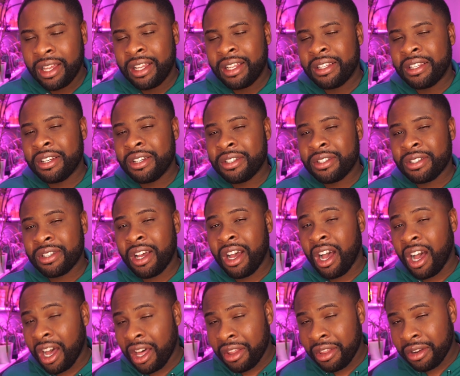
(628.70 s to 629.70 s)
There's
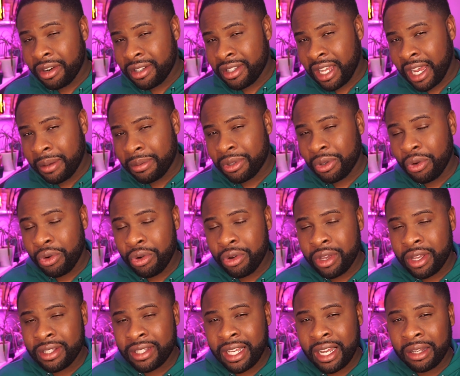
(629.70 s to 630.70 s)
other types of
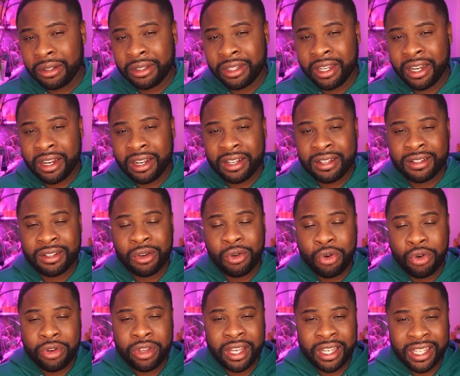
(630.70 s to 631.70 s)
Hoyas out there. There's the
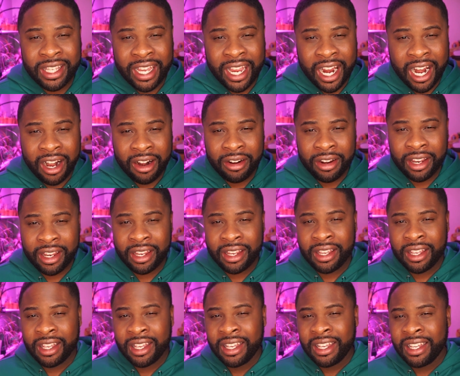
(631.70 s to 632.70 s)
Hoya Carry,
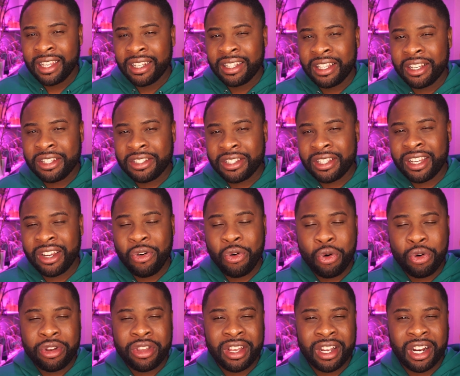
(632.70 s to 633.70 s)
there's the
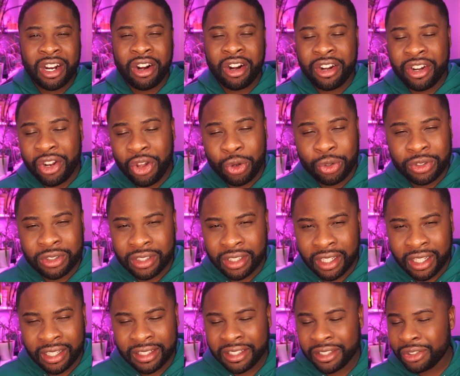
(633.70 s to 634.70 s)
Hoya
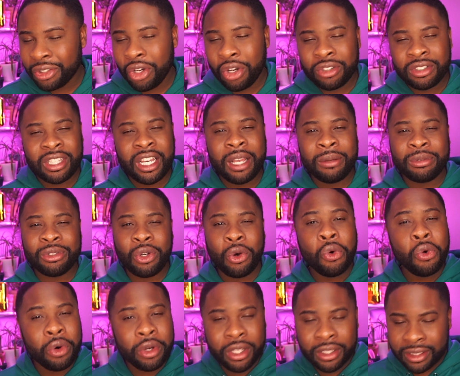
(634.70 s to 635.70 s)
Carnosa. There's all types of
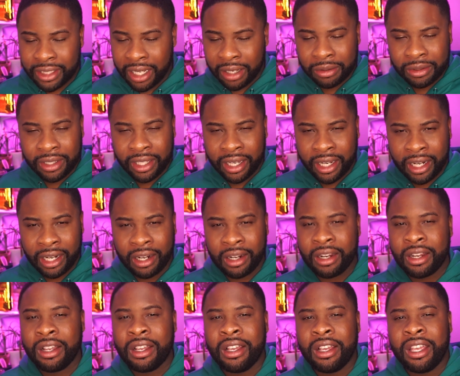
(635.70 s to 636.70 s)
Hoyas out there.
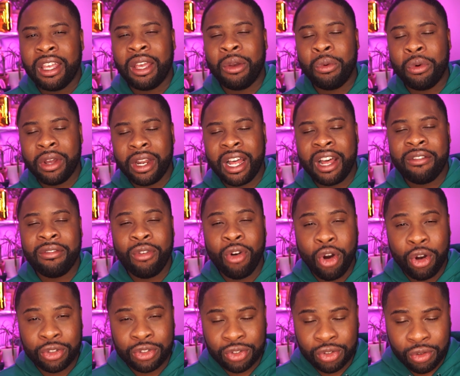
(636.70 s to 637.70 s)
And what I've
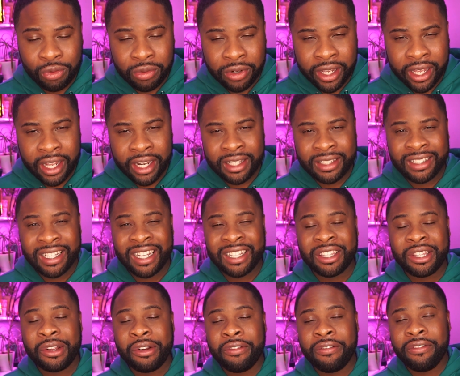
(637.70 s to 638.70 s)
also read is that
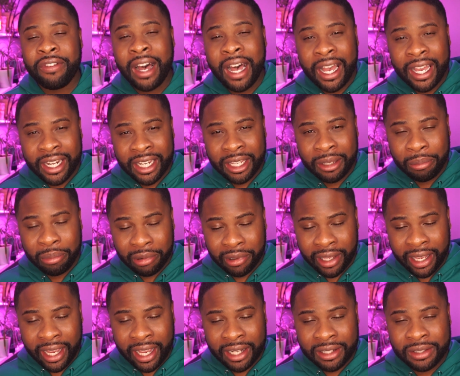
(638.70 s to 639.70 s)
they're vining
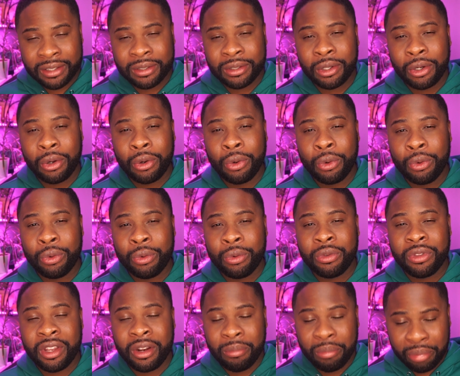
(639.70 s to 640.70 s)
plants, so
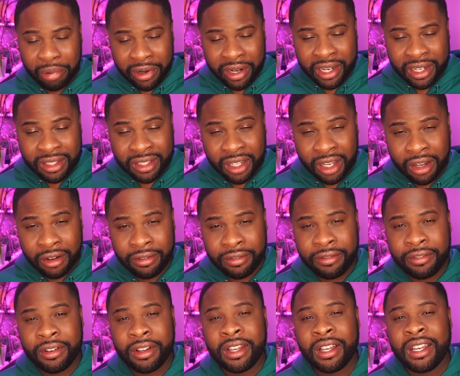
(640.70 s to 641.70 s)
they're pretty tough.